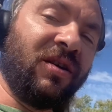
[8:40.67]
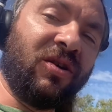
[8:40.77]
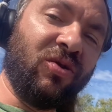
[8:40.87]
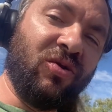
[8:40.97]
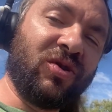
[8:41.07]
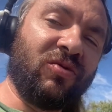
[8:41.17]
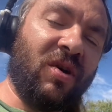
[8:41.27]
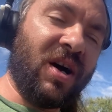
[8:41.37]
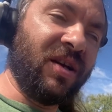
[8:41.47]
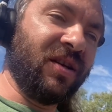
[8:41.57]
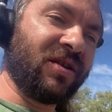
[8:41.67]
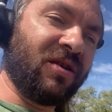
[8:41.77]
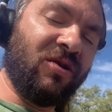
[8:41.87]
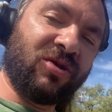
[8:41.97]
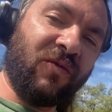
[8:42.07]
used one, it's
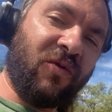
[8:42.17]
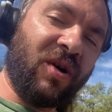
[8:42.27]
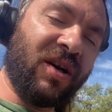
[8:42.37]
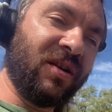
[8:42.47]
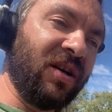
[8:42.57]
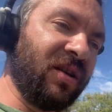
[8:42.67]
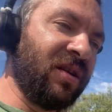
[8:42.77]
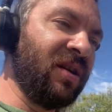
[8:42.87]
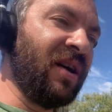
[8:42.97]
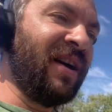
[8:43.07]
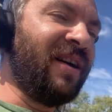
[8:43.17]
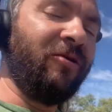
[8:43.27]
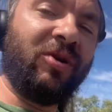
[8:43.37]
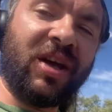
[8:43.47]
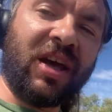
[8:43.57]
close to $400.
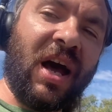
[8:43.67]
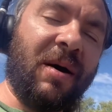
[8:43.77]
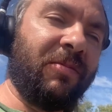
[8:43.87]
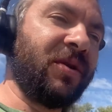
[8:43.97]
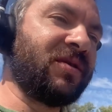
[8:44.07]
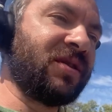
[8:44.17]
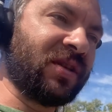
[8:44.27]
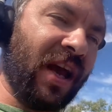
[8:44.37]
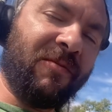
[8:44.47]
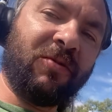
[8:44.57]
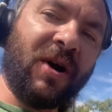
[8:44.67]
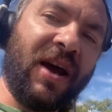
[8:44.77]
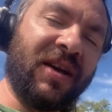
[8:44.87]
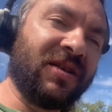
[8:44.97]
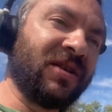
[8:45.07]
Recap, it's the same
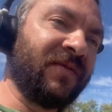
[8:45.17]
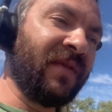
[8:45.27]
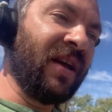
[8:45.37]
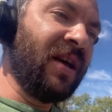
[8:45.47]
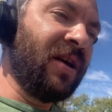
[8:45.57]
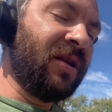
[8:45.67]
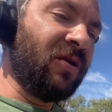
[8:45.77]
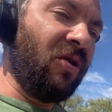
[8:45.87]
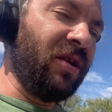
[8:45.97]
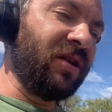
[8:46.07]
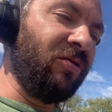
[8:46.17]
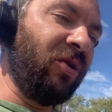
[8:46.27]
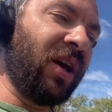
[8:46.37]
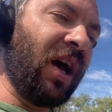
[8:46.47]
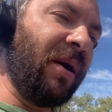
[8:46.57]
price. Only the
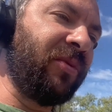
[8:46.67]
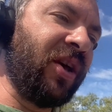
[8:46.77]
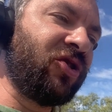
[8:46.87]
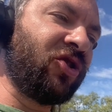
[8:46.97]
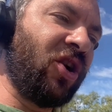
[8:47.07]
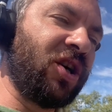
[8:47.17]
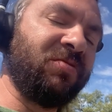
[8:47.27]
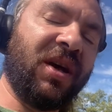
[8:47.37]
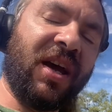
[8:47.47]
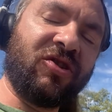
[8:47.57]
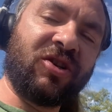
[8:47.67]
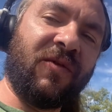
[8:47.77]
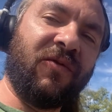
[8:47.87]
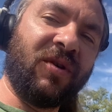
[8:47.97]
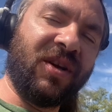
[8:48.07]
recap, they charge me extra
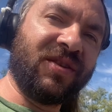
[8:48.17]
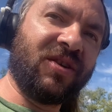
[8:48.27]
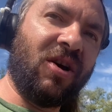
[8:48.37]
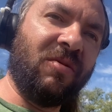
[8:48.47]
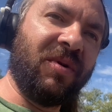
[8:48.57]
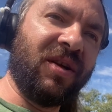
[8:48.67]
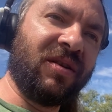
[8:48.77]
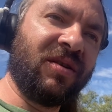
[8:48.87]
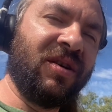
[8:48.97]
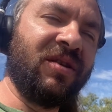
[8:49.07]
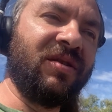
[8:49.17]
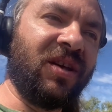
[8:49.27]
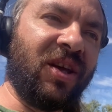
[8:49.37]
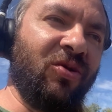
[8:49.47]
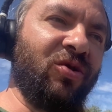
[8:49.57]
for the installment. The
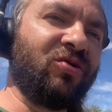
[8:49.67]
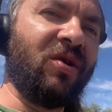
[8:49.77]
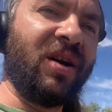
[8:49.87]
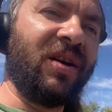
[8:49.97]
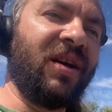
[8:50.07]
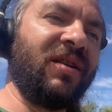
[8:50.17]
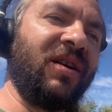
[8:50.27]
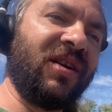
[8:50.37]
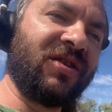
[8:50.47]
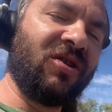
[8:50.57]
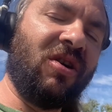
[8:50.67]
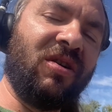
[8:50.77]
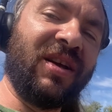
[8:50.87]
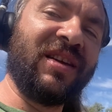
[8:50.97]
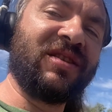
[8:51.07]
used one, they
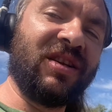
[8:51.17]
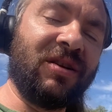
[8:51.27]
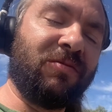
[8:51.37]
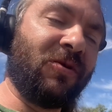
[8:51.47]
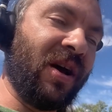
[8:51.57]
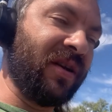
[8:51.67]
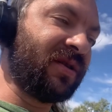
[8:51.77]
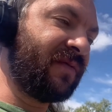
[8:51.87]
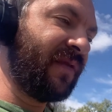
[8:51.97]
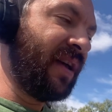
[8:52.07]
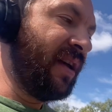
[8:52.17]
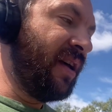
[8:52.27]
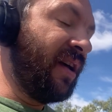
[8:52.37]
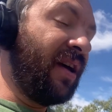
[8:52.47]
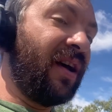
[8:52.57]
install, it's in the price.
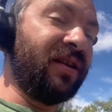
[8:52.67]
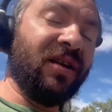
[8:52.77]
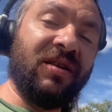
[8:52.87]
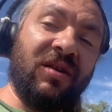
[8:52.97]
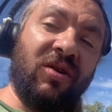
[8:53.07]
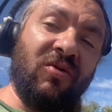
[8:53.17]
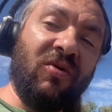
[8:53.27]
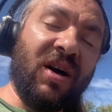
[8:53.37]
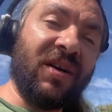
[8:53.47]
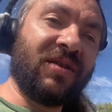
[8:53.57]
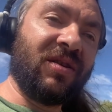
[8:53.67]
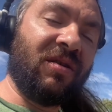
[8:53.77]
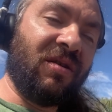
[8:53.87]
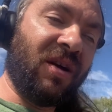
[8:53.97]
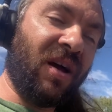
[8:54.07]
And then the new ones,
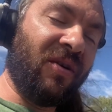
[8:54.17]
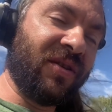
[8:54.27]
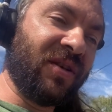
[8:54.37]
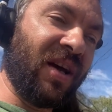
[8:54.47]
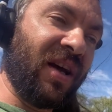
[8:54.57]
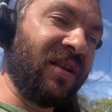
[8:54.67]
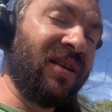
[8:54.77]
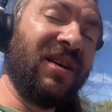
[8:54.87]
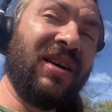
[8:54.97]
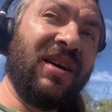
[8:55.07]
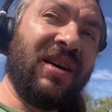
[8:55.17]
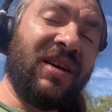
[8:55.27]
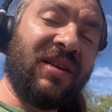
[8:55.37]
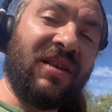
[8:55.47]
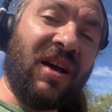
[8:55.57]
how I said,
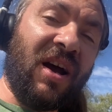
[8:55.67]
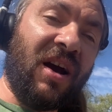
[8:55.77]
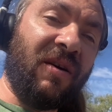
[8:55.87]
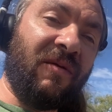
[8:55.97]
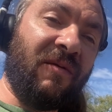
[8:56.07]
they're